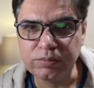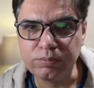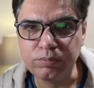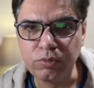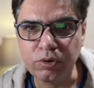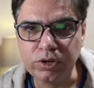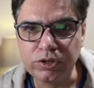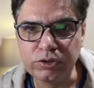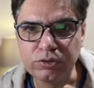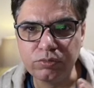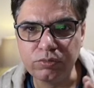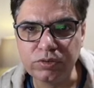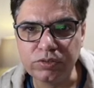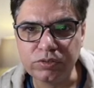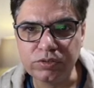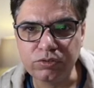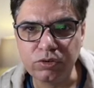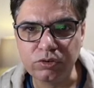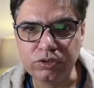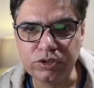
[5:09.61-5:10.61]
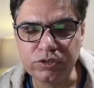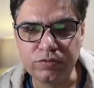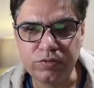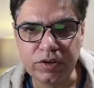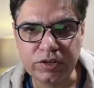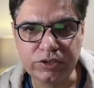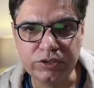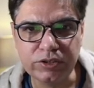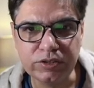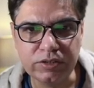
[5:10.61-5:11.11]
point towards torch
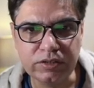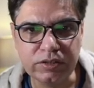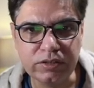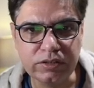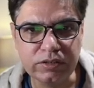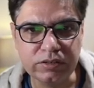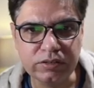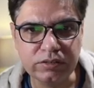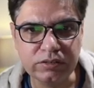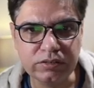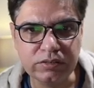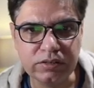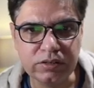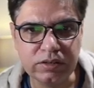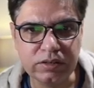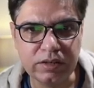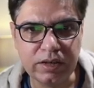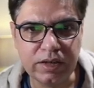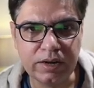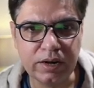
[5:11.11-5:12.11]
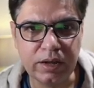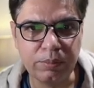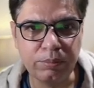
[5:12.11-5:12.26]
infection is an